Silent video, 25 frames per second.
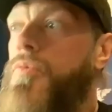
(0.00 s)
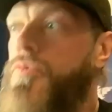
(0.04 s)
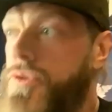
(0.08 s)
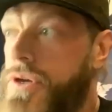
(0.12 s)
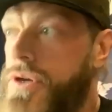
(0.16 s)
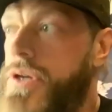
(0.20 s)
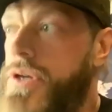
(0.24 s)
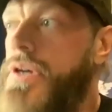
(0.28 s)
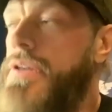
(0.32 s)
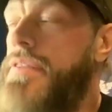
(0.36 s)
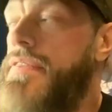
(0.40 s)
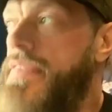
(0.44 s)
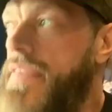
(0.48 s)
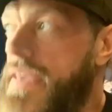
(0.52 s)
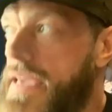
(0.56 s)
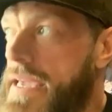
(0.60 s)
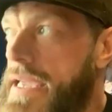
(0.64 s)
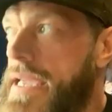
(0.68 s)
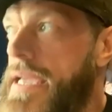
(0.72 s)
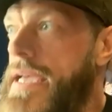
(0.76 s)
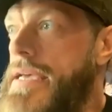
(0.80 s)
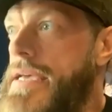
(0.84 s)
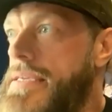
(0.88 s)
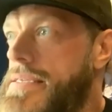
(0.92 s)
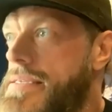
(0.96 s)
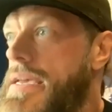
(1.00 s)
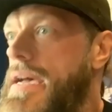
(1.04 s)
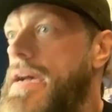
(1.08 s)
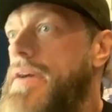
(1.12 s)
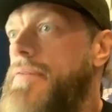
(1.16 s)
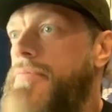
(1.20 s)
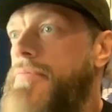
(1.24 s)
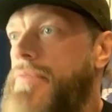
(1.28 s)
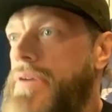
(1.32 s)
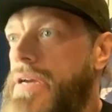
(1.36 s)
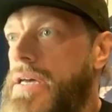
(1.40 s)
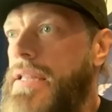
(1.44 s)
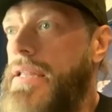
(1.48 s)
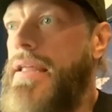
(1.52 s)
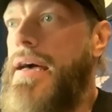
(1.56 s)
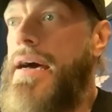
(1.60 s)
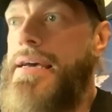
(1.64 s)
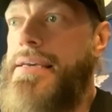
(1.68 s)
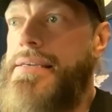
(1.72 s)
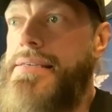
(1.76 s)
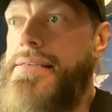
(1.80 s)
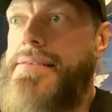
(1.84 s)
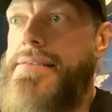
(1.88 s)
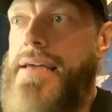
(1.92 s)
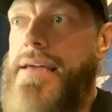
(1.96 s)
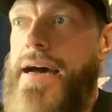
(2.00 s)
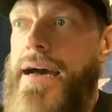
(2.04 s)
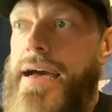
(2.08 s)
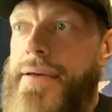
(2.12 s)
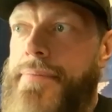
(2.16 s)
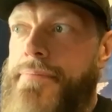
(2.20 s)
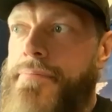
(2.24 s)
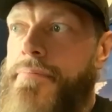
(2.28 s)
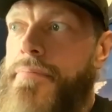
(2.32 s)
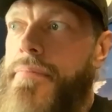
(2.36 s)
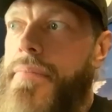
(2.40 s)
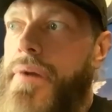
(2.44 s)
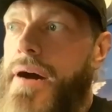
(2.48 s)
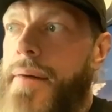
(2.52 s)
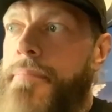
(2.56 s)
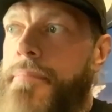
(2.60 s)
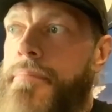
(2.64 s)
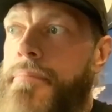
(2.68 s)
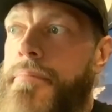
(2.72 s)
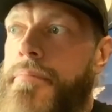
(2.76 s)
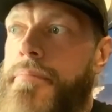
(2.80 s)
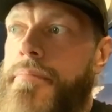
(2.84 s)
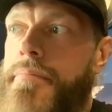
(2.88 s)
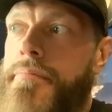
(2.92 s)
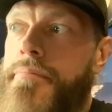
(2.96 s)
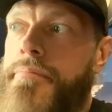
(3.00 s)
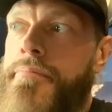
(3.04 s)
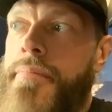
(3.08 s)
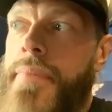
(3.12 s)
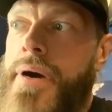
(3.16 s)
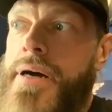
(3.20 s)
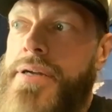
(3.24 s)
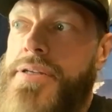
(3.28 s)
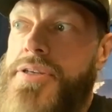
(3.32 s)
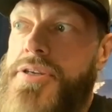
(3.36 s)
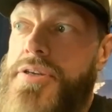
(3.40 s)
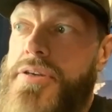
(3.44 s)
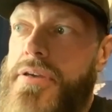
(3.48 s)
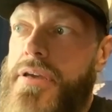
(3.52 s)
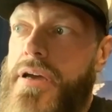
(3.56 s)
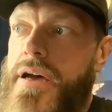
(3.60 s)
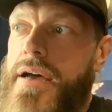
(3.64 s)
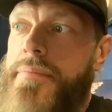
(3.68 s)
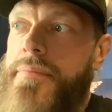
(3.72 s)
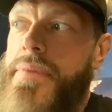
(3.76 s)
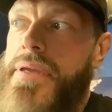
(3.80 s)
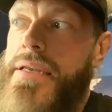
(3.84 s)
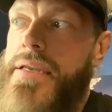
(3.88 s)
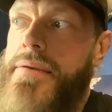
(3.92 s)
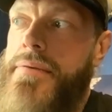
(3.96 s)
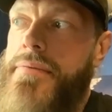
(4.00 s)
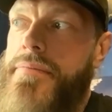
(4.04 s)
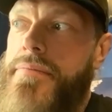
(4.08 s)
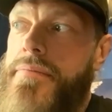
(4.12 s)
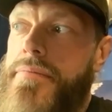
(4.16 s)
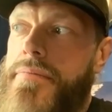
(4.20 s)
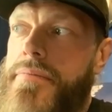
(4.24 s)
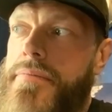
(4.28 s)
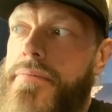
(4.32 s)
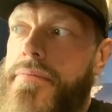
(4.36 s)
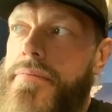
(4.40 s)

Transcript: the good thing is I realized I'm in